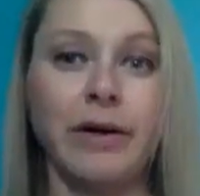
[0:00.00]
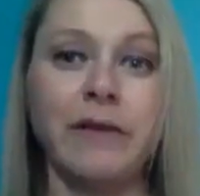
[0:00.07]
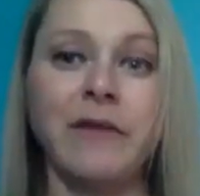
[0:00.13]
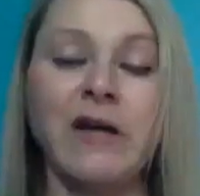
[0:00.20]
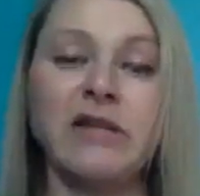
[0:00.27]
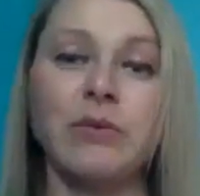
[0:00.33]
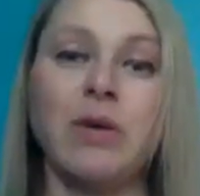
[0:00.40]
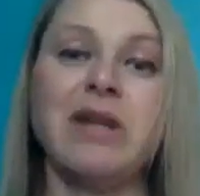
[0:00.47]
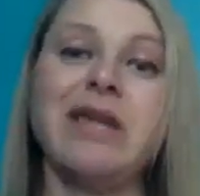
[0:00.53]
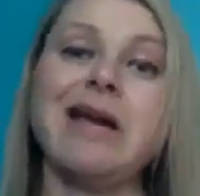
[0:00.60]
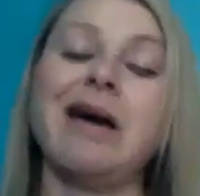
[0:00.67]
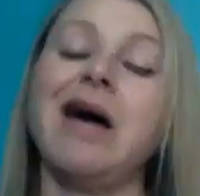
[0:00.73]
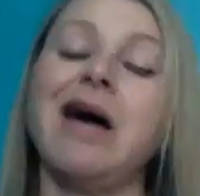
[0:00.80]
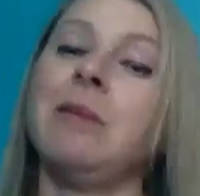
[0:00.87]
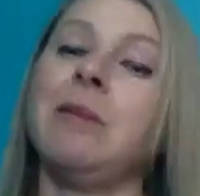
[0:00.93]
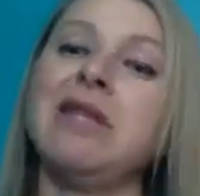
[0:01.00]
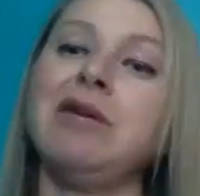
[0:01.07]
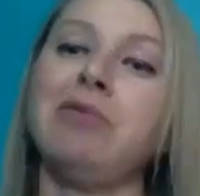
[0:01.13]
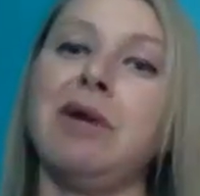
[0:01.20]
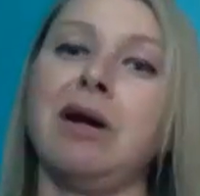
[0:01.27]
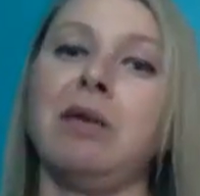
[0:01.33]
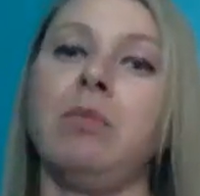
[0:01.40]
And that's why they commonly
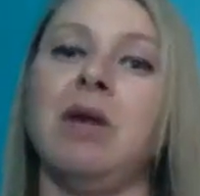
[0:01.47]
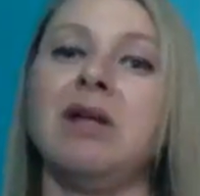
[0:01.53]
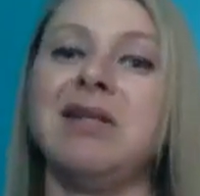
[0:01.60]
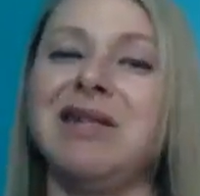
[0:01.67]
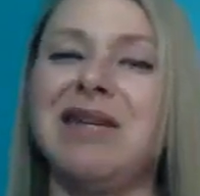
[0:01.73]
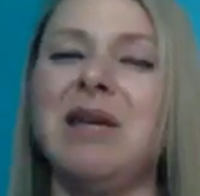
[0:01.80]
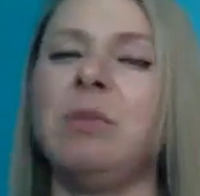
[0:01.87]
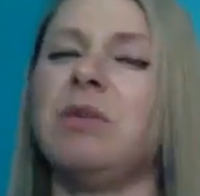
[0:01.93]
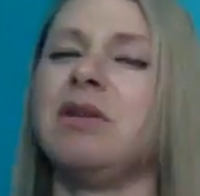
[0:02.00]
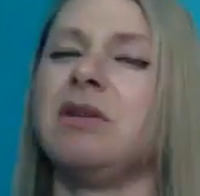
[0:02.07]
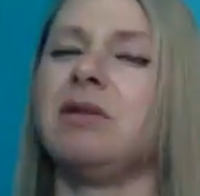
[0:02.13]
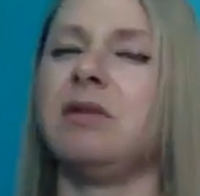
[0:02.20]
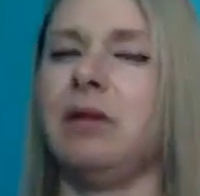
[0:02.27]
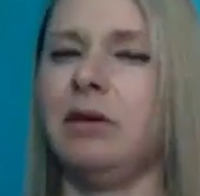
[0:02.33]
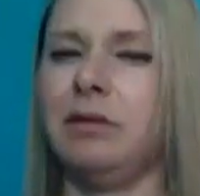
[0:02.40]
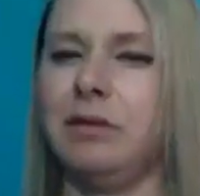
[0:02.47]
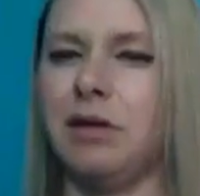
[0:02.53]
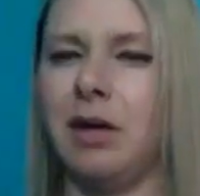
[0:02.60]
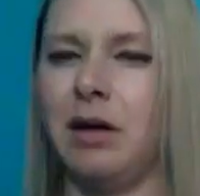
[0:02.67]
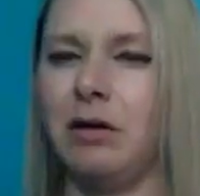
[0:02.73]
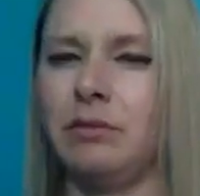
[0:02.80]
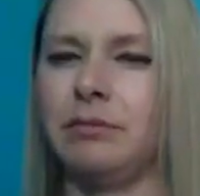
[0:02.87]
recommend to keep the salt
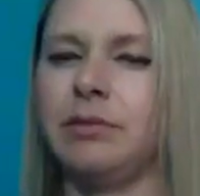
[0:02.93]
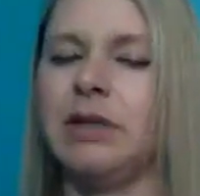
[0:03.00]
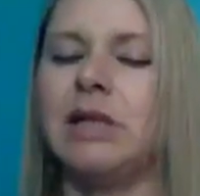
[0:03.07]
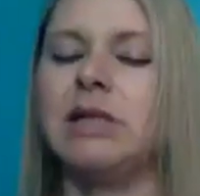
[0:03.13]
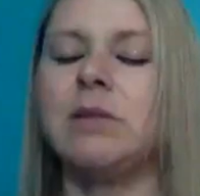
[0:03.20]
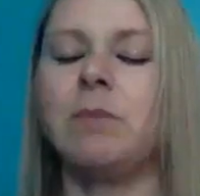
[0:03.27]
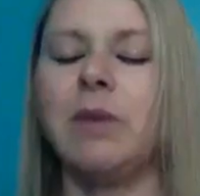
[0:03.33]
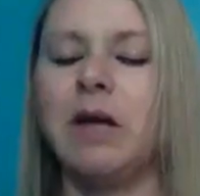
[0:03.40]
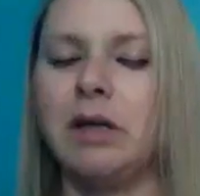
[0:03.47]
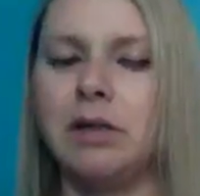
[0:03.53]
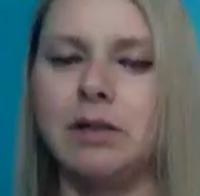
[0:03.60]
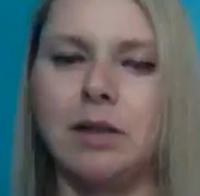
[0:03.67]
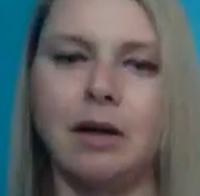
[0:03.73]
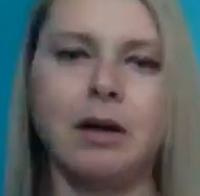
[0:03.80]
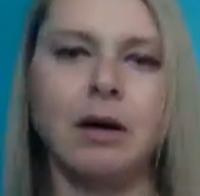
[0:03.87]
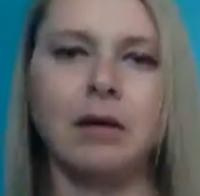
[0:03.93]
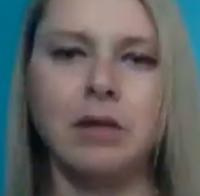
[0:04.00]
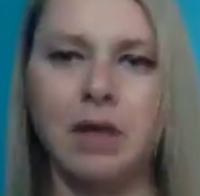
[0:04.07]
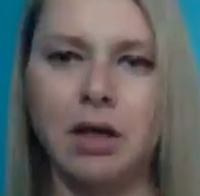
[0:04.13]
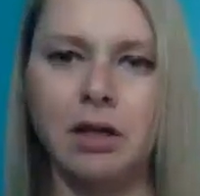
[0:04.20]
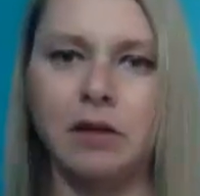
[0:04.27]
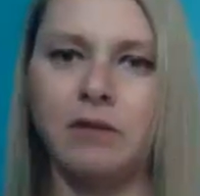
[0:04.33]
down, but it depends on the
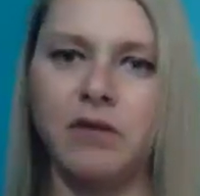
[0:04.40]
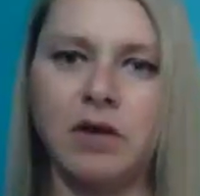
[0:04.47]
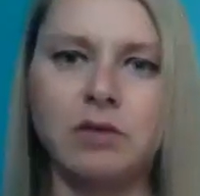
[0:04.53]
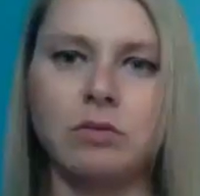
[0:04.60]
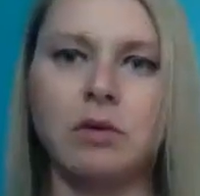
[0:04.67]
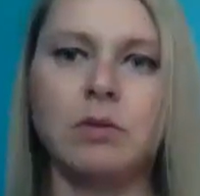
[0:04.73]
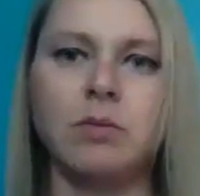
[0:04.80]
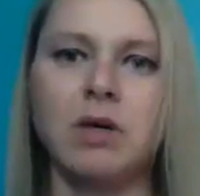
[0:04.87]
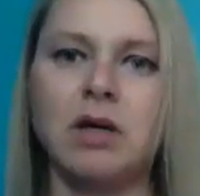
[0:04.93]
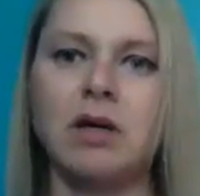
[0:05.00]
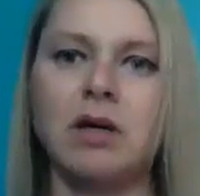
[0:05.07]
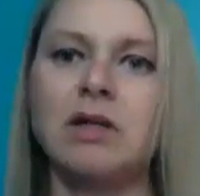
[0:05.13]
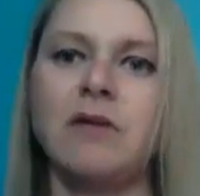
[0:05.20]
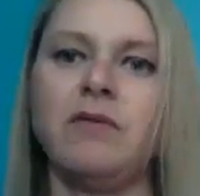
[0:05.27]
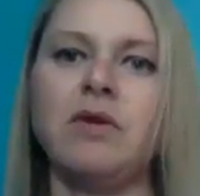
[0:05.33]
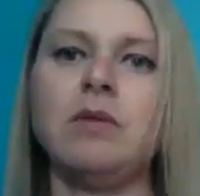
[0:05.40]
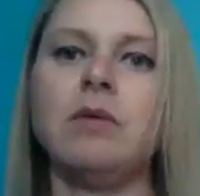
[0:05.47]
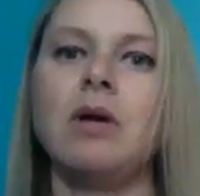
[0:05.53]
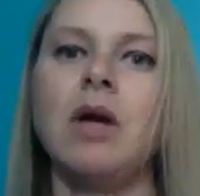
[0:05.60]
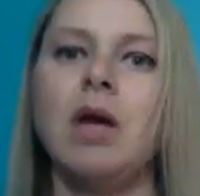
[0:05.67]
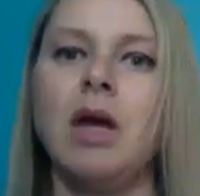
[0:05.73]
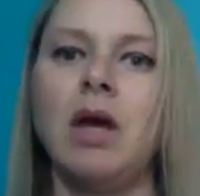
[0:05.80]
individual, because if
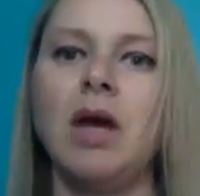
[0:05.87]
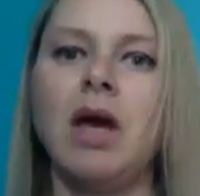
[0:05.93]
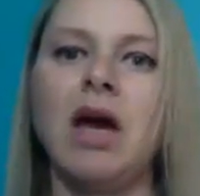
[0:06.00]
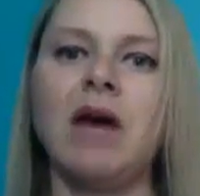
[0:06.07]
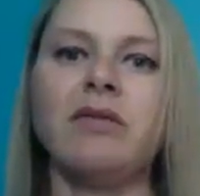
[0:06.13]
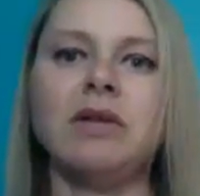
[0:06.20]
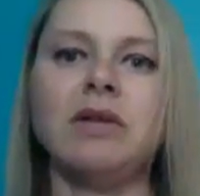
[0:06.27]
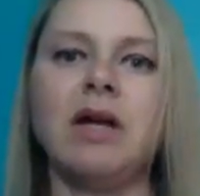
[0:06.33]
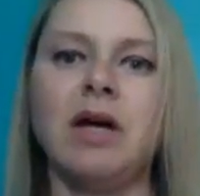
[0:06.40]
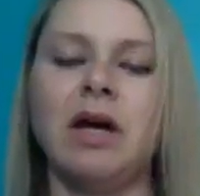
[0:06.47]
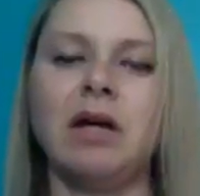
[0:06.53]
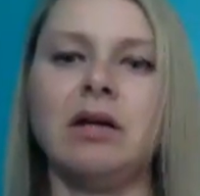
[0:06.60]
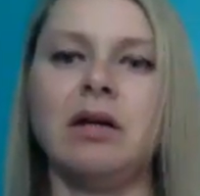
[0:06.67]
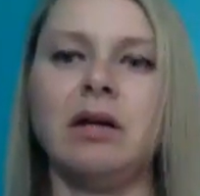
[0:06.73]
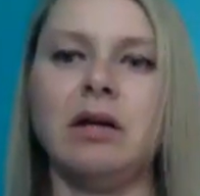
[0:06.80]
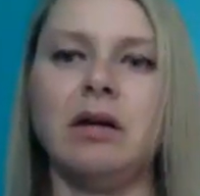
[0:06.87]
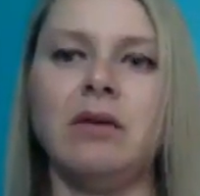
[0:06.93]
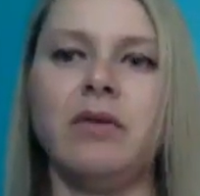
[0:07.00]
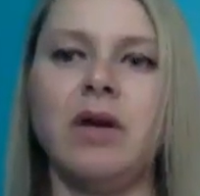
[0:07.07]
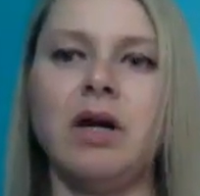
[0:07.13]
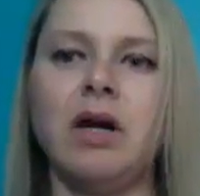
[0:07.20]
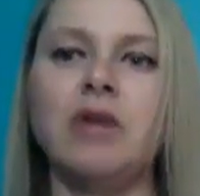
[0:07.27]
you have a lot of
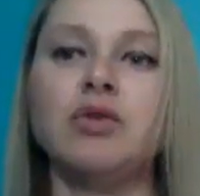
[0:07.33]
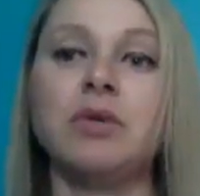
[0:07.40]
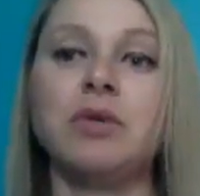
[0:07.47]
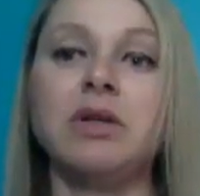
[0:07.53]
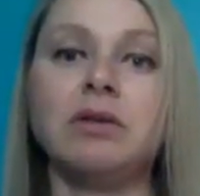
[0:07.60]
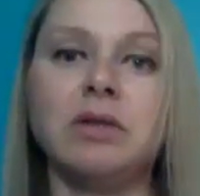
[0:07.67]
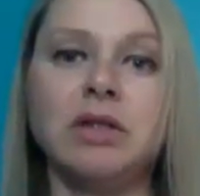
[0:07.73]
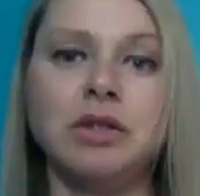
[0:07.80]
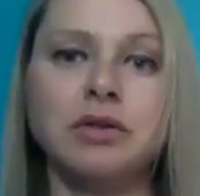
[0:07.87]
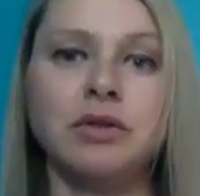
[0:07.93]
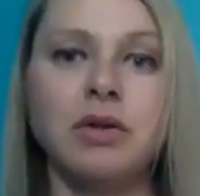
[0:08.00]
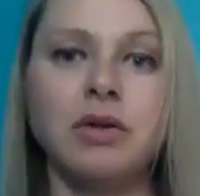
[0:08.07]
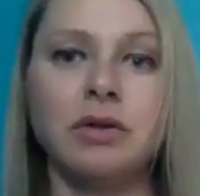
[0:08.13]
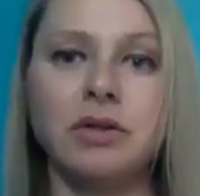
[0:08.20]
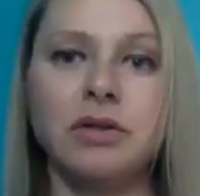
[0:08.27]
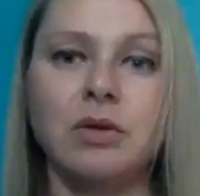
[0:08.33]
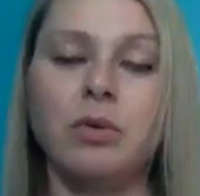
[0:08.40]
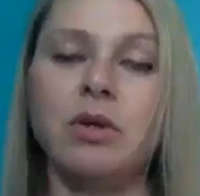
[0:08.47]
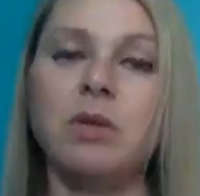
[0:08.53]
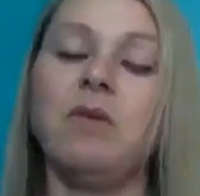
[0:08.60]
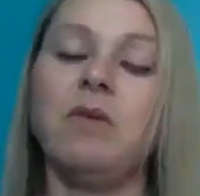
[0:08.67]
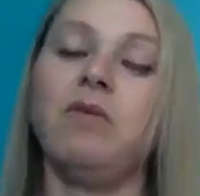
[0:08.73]
adrenal issues, salt is
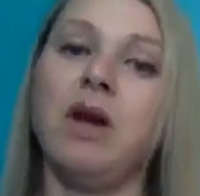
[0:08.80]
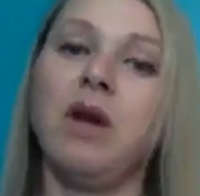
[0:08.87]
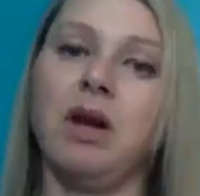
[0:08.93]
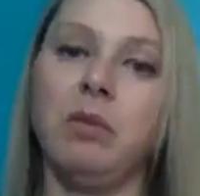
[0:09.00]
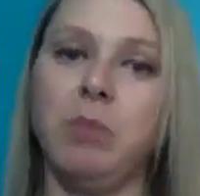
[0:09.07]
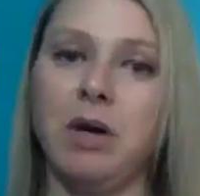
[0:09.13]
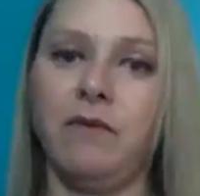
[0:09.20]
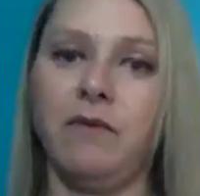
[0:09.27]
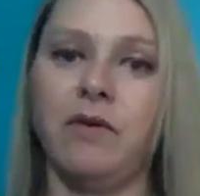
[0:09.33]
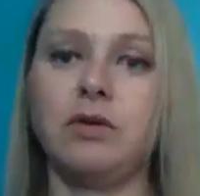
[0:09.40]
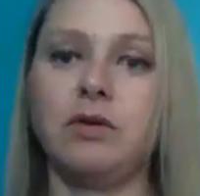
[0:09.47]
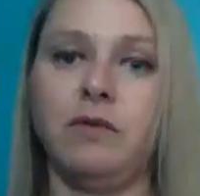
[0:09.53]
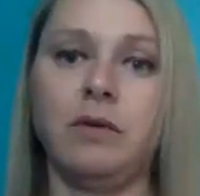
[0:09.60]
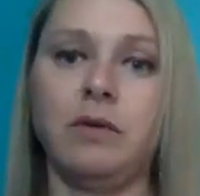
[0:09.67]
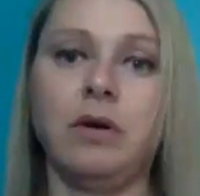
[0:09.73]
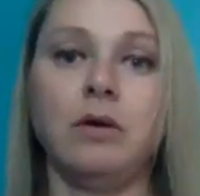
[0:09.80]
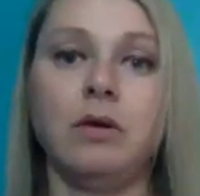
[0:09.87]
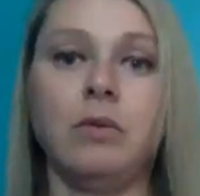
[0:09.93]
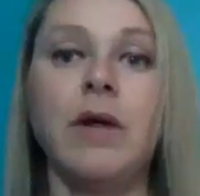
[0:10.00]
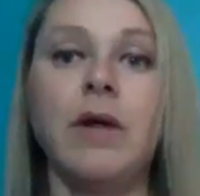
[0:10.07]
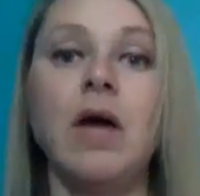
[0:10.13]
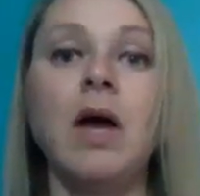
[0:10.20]
going to be very beneficial for you.